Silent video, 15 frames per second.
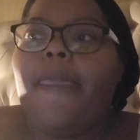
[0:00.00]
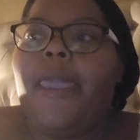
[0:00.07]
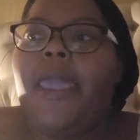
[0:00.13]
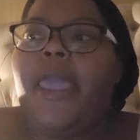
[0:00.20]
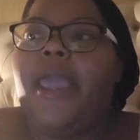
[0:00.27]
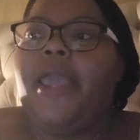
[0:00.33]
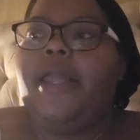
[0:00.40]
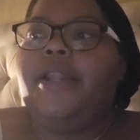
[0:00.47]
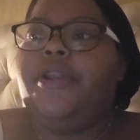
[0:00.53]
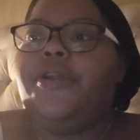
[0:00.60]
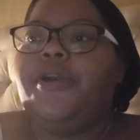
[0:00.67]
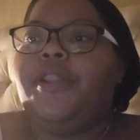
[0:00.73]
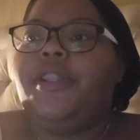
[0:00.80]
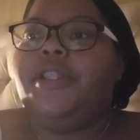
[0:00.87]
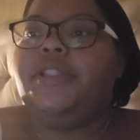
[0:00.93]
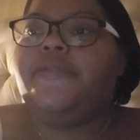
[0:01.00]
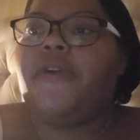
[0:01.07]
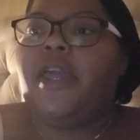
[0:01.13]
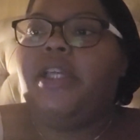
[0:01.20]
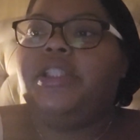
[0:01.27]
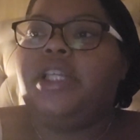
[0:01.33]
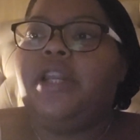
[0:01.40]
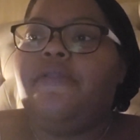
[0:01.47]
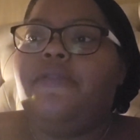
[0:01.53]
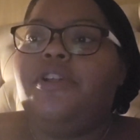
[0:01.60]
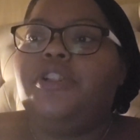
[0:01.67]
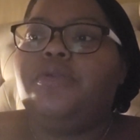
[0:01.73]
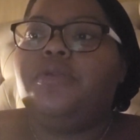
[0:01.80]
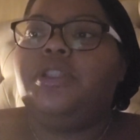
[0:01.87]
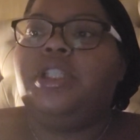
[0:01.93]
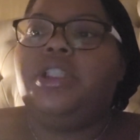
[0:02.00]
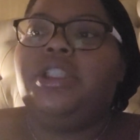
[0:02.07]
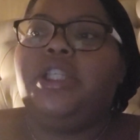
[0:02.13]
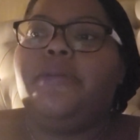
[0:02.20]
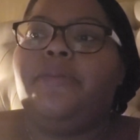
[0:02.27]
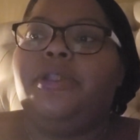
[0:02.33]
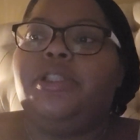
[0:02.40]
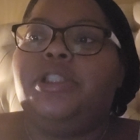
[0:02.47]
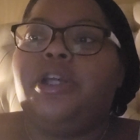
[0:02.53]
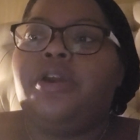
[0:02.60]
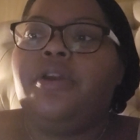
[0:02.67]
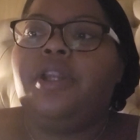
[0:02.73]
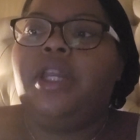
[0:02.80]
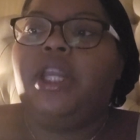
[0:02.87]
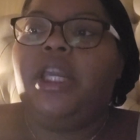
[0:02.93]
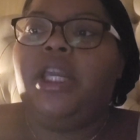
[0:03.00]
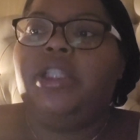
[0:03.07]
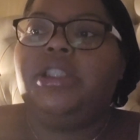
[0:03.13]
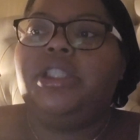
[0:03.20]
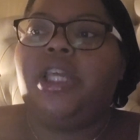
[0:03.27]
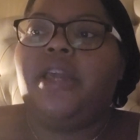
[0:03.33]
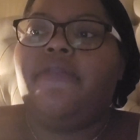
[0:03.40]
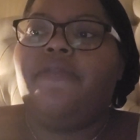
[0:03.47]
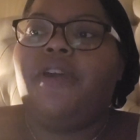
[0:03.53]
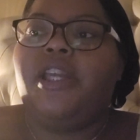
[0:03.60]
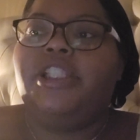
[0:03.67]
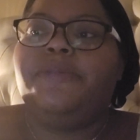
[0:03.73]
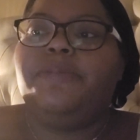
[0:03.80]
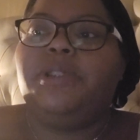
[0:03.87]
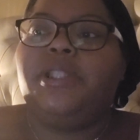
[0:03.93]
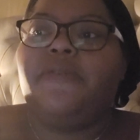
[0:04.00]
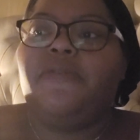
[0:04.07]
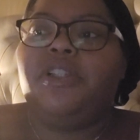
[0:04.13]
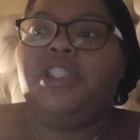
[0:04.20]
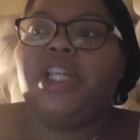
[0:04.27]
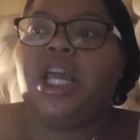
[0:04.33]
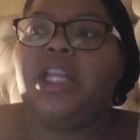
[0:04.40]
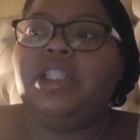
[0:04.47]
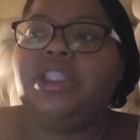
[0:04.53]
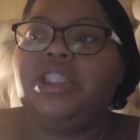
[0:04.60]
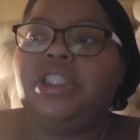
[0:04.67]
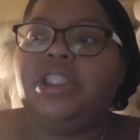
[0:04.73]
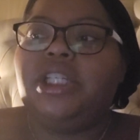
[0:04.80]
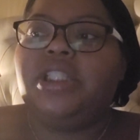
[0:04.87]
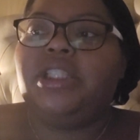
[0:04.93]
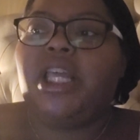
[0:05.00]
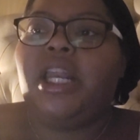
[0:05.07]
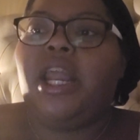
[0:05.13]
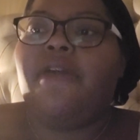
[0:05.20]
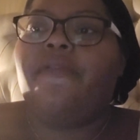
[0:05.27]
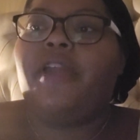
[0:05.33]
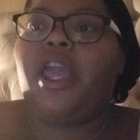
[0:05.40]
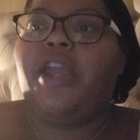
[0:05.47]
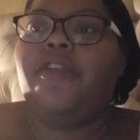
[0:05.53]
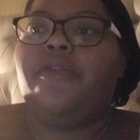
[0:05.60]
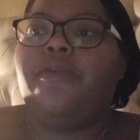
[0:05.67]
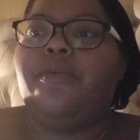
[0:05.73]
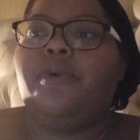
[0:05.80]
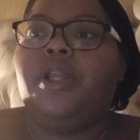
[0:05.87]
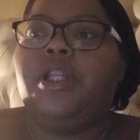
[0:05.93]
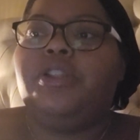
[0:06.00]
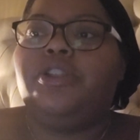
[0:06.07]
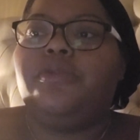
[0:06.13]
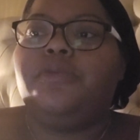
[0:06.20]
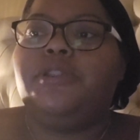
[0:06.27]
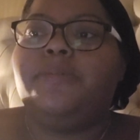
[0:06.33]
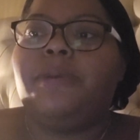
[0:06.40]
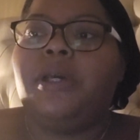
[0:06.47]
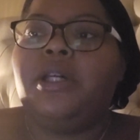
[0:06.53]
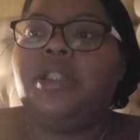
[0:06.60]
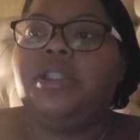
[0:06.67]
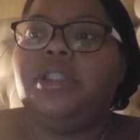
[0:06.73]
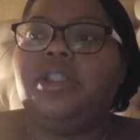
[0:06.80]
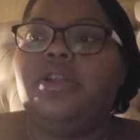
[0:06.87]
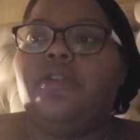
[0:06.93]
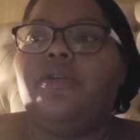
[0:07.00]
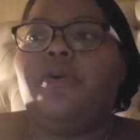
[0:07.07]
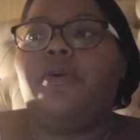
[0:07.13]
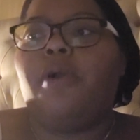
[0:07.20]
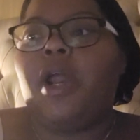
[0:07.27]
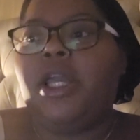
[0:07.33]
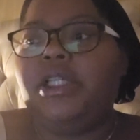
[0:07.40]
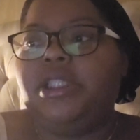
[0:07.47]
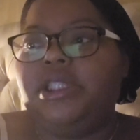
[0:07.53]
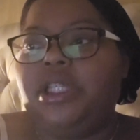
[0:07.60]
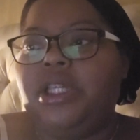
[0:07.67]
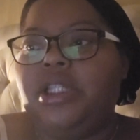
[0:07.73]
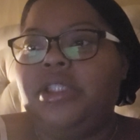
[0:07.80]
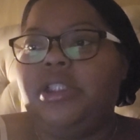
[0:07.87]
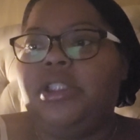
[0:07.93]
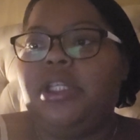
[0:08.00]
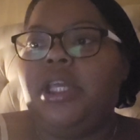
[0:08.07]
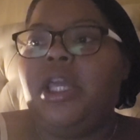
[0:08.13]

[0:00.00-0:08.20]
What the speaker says: And during this phase, individuals exhibit certain needs and face specific challenges as they navigate through initial response to the crisis.